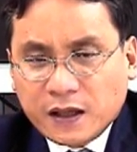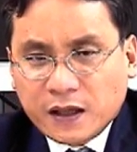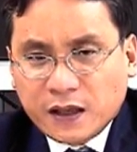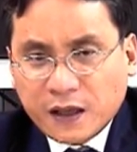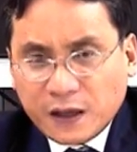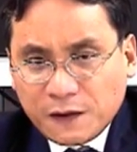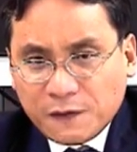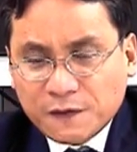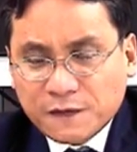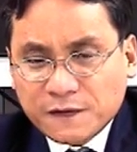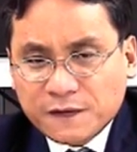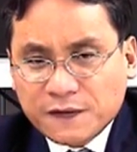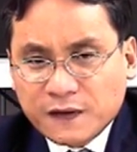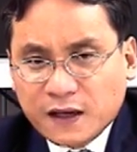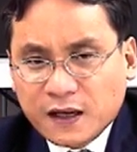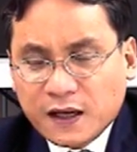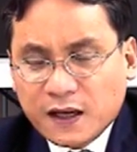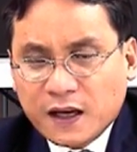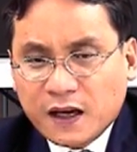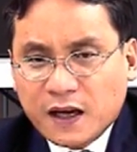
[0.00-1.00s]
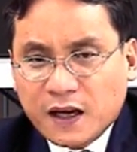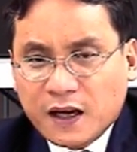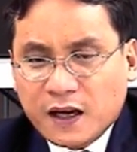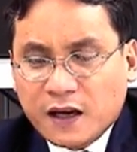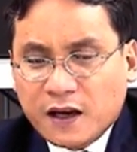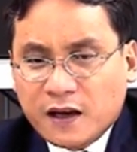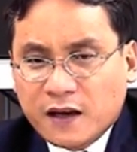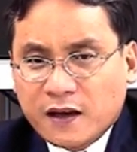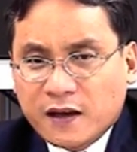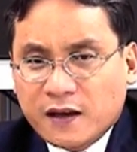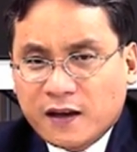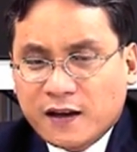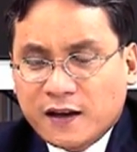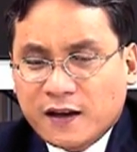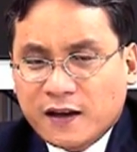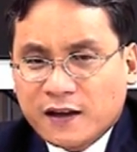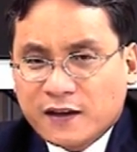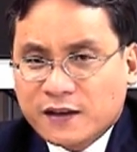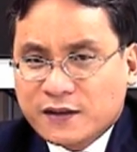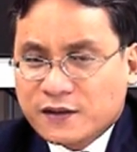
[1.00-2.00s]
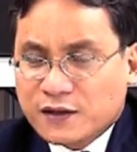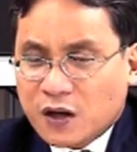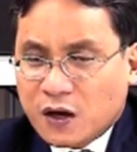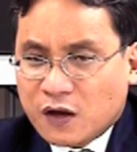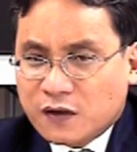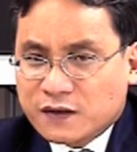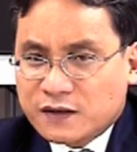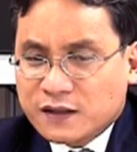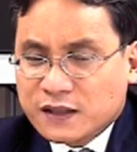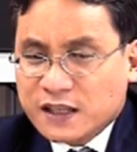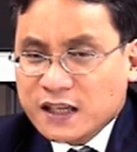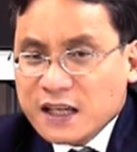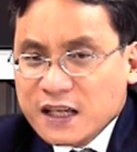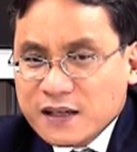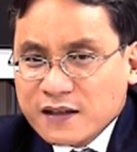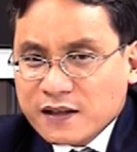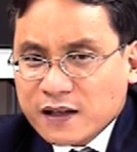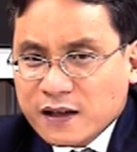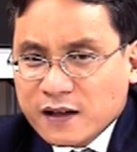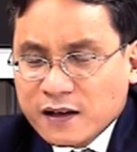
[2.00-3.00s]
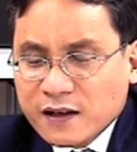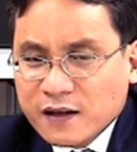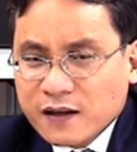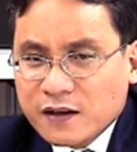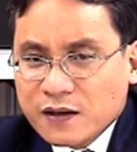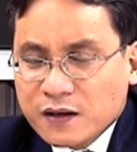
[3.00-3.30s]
If it is not easy